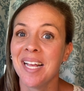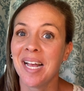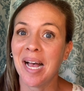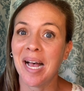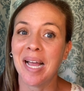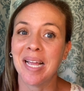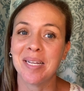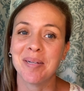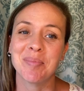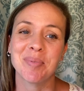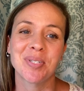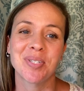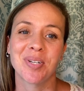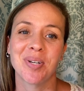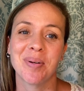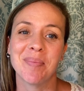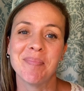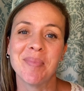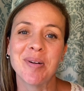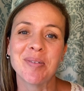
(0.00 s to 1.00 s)
I am
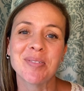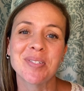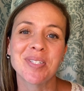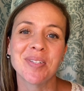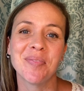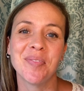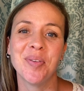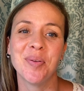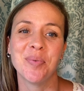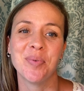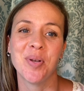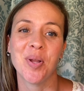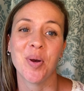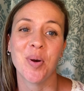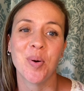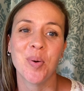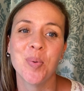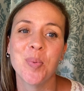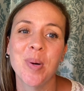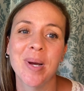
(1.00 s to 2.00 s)
sure most of you
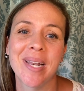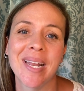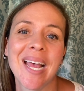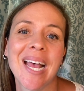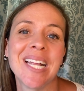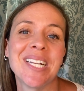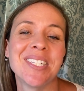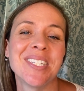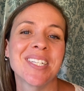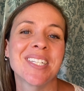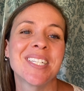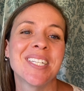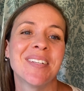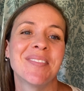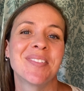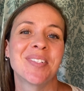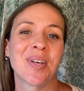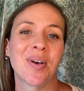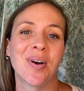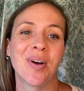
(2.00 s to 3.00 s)
know what
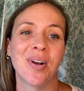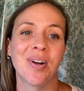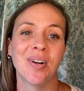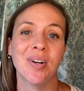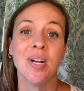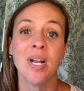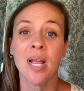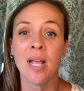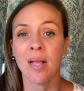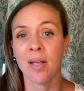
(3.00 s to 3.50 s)
adjectives are.